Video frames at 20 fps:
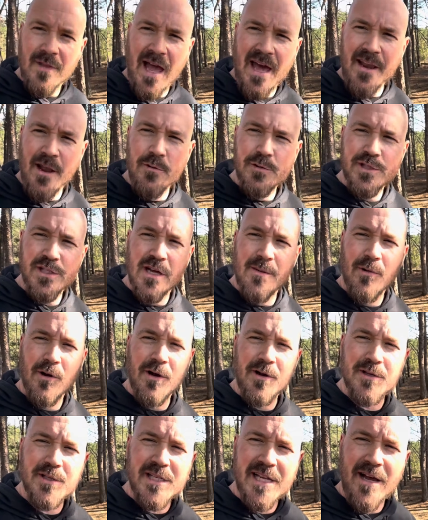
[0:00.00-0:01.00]
I know some are
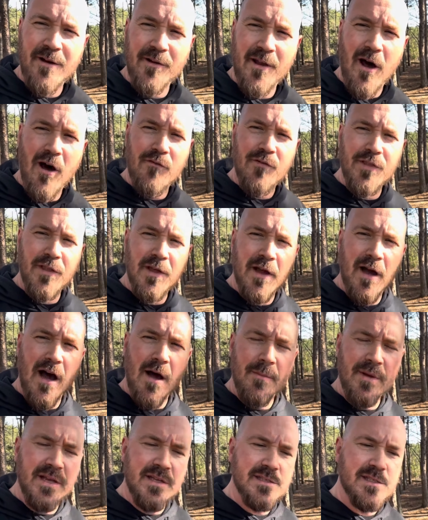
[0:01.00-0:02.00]
going to sound off in the
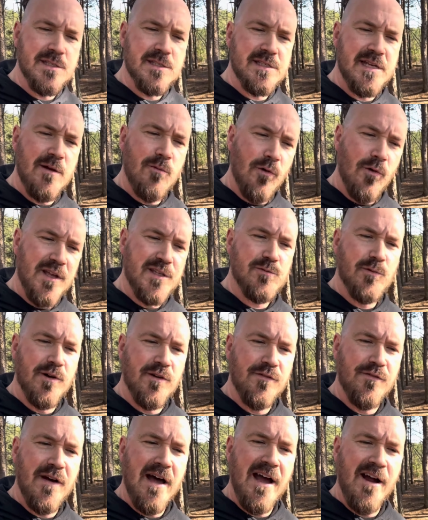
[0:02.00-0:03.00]
comments and say, well, that's what
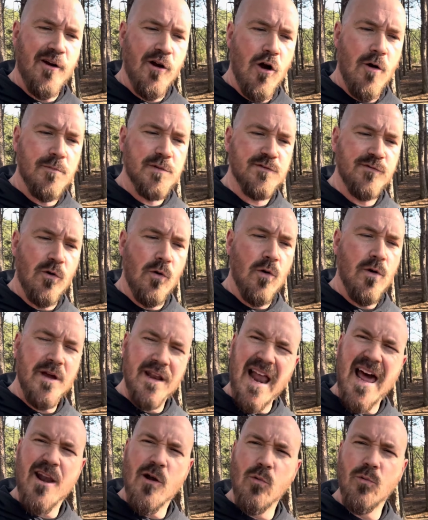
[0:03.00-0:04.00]
a firearm's for,
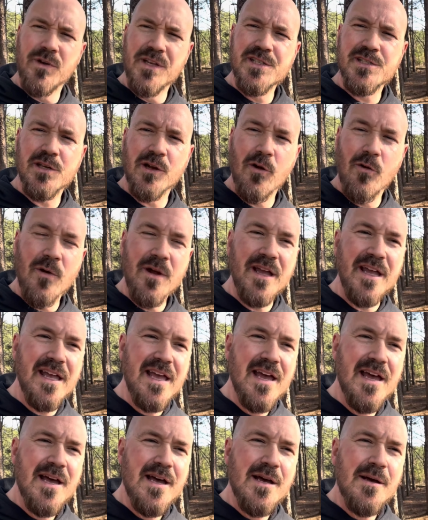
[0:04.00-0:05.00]
and I don't disagree,
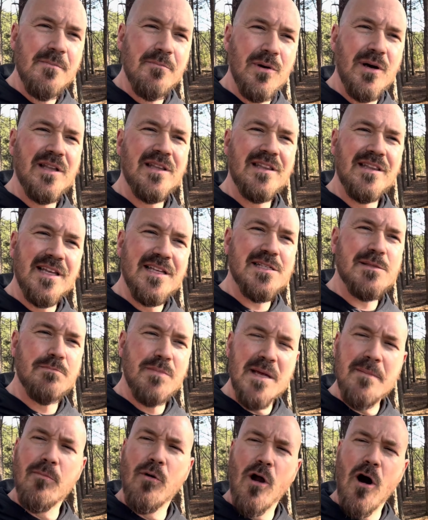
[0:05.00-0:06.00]
but let's
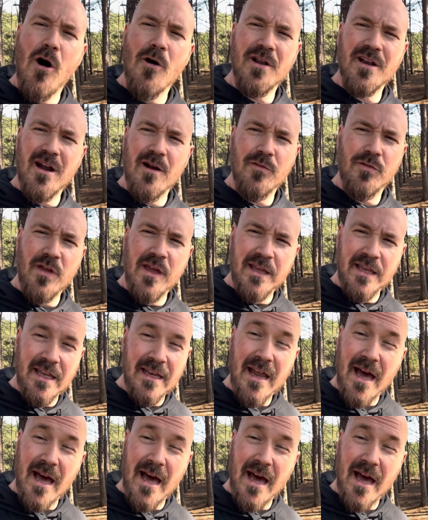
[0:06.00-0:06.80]
be broad in our thinking.